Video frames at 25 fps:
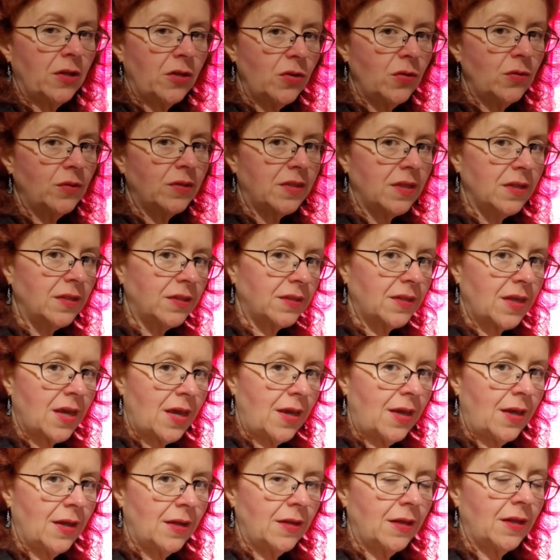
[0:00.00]
use this
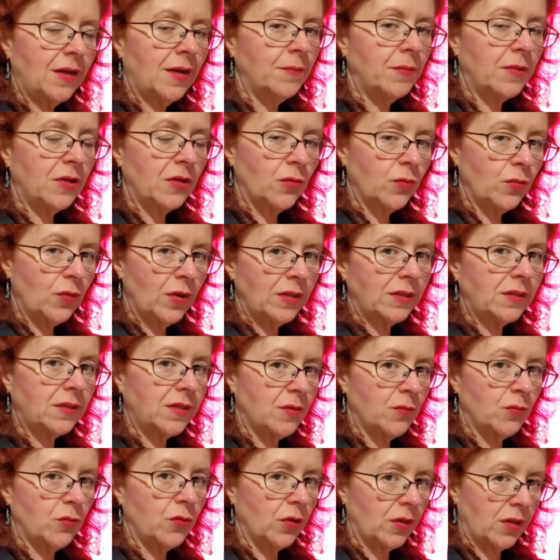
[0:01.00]
can, and I'm going to rinse
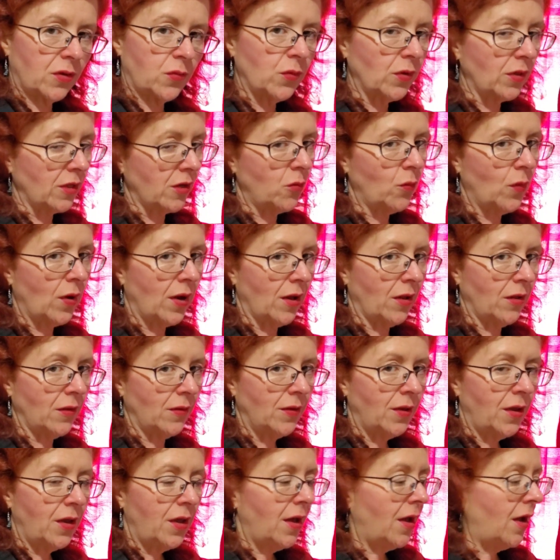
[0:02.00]
them really, really well.
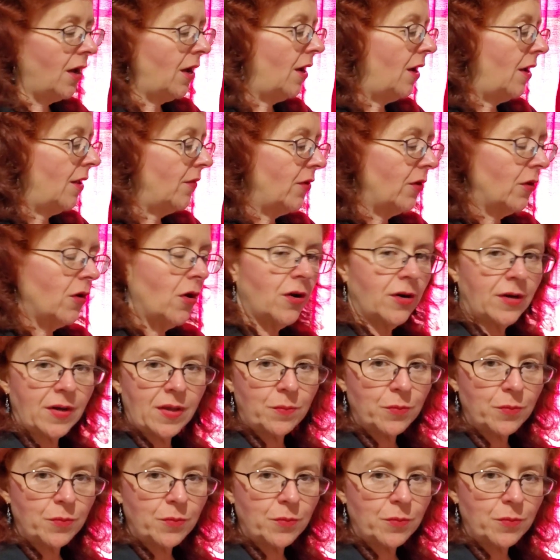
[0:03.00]
They're already